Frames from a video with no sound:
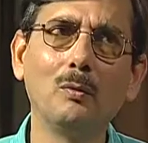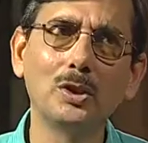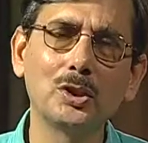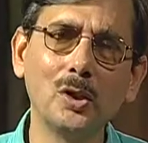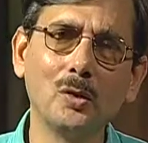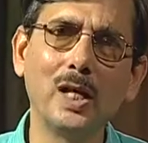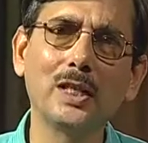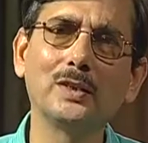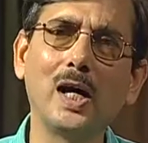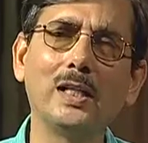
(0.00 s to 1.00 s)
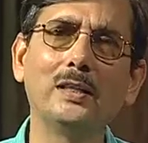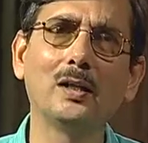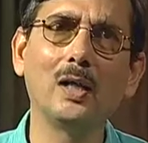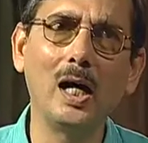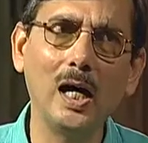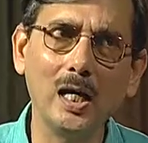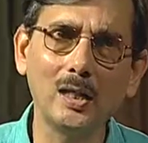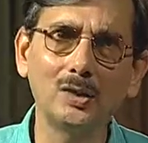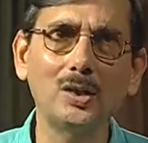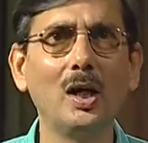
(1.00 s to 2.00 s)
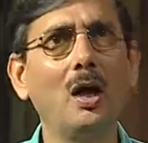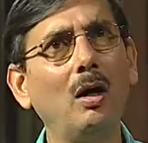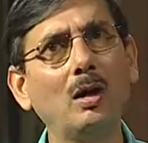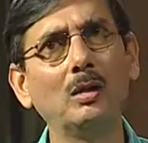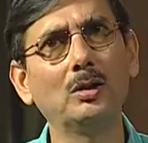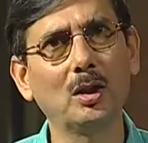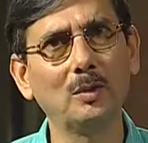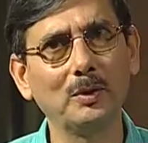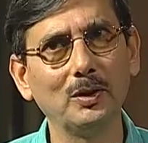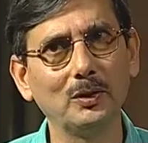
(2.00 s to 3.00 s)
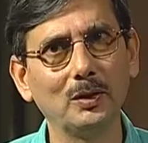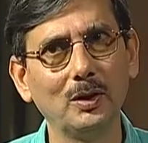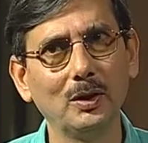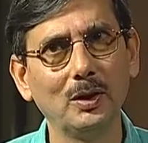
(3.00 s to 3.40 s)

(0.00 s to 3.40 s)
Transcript: was known as either Aharas or Janapadas.